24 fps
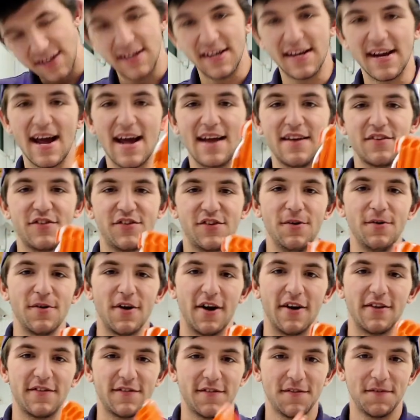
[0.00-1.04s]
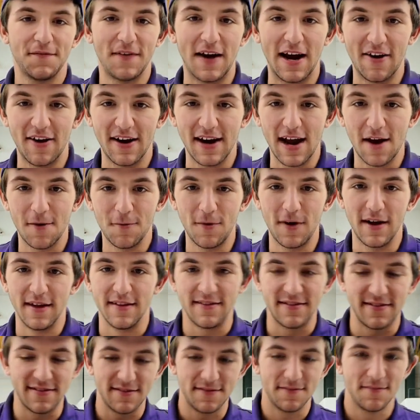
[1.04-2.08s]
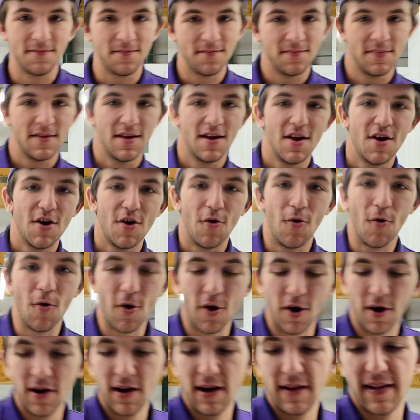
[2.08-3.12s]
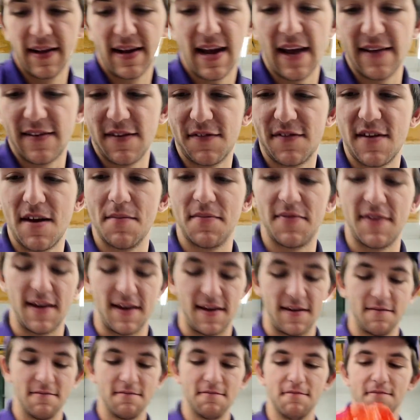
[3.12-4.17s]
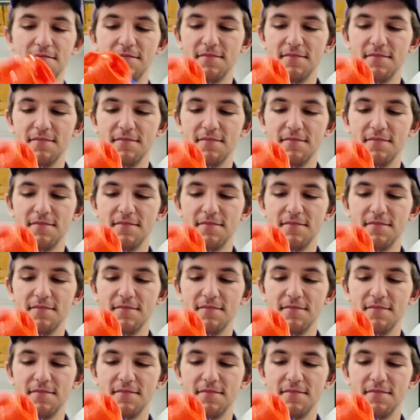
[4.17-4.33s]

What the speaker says: you got 2 darts firing at once. Or in the case of something